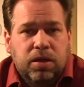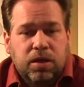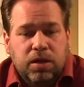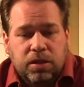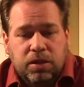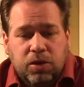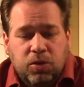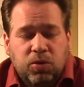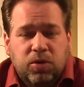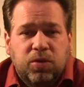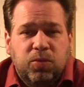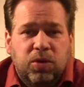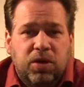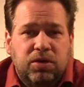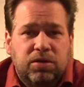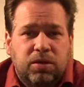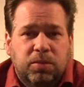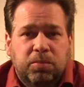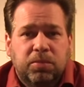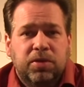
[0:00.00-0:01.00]
Hello and
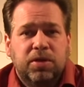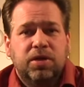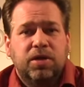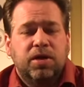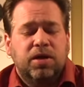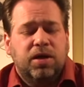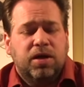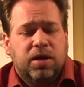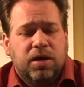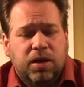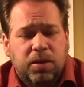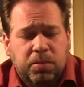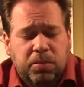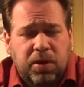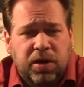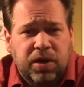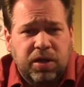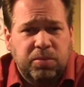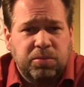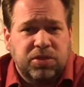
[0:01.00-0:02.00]
welcome. My
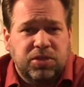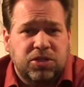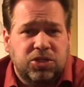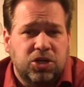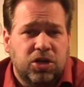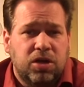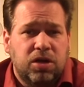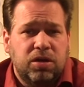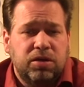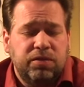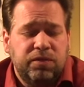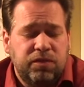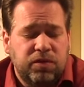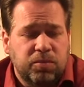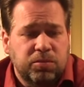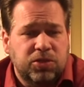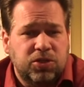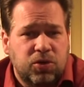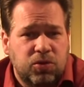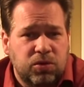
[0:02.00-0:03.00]
name is John
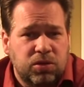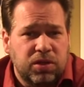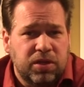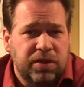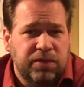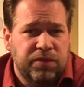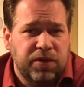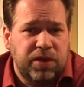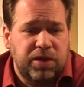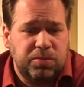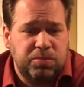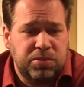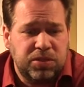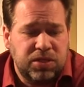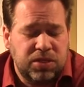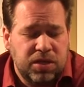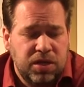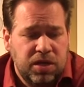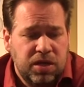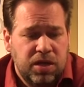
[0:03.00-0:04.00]
from Totally
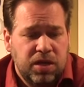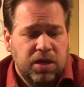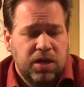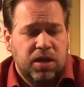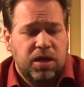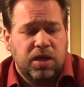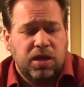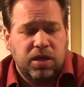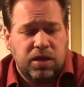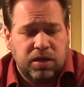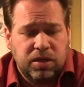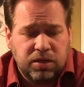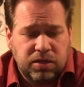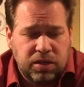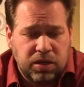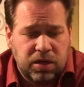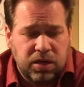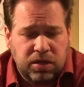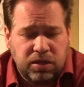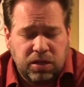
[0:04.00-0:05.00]
Vapes, and
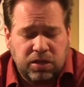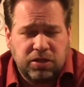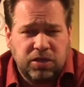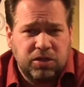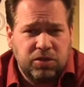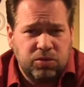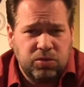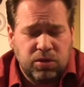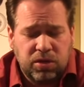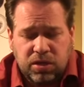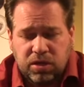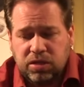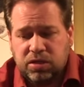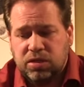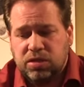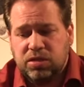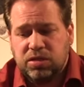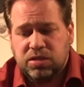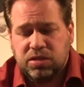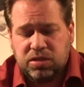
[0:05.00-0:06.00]
I'd like to do
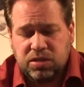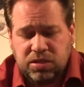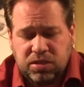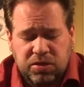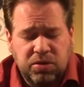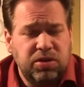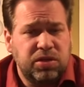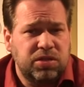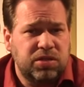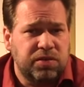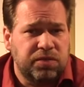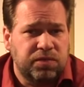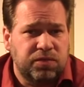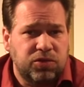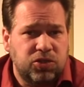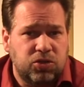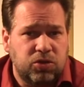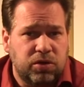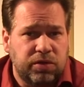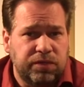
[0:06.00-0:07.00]
a series of
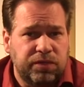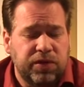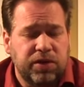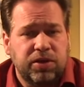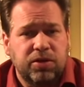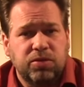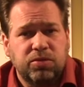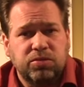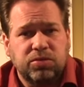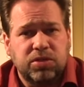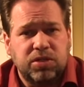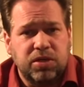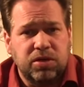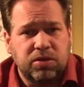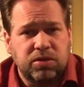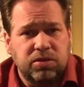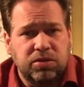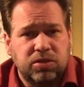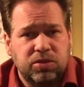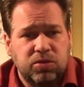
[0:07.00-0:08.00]
short videos
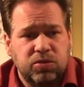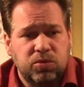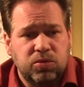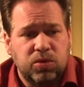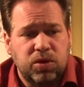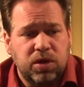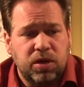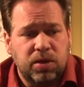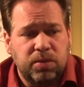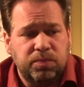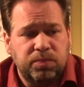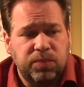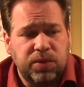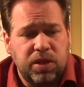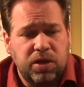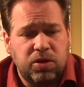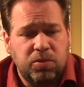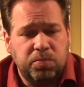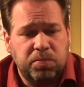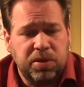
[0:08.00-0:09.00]
here to
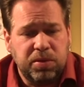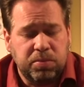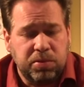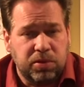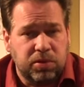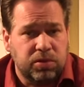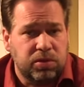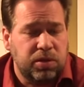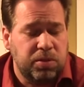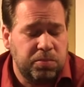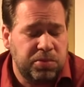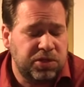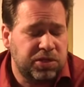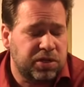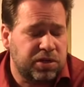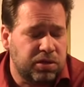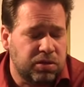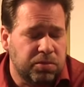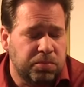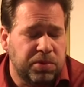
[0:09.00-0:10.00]
help people, in
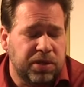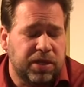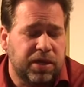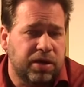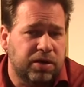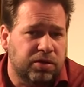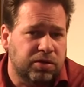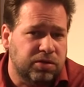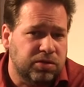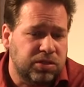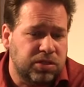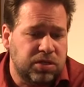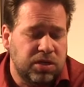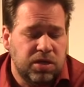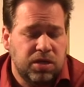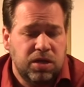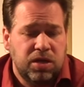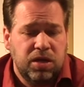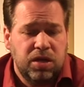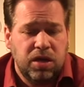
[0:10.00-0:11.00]
particular beginners,
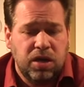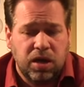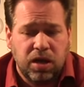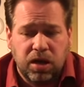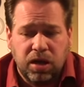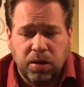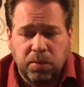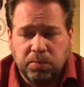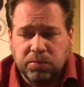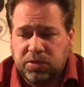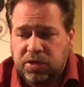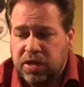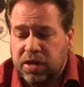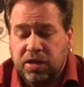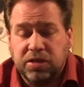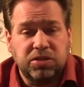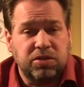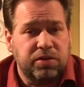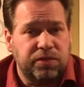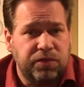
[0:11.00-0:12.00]
to
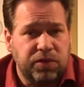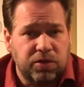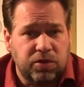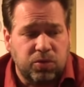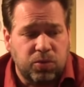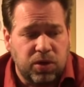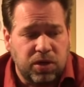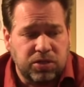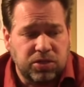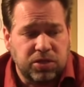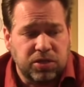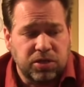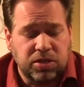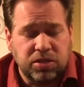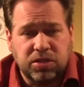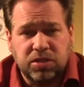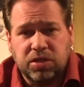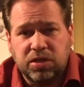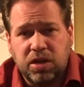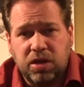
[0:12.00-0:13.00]
answer a few
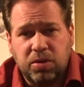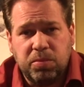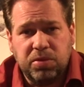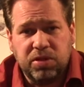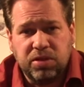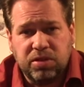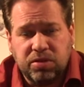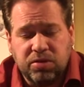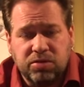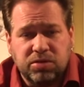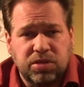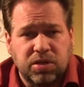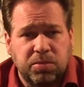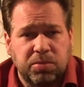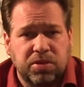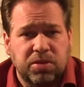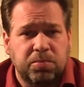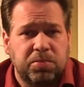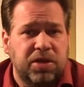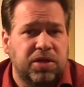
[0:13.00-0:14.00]
questions and help you through some of
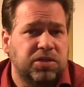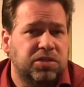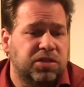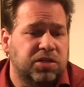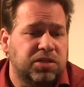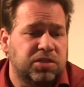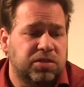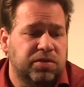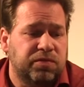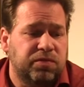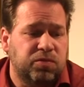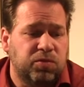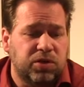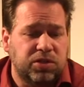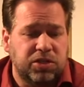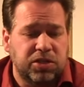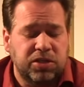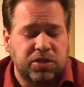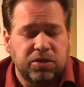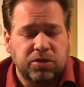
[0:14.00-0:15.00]
the basics of what
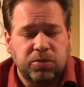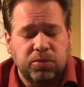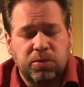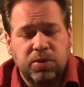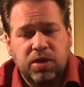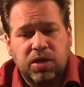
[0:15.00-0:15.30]
to do.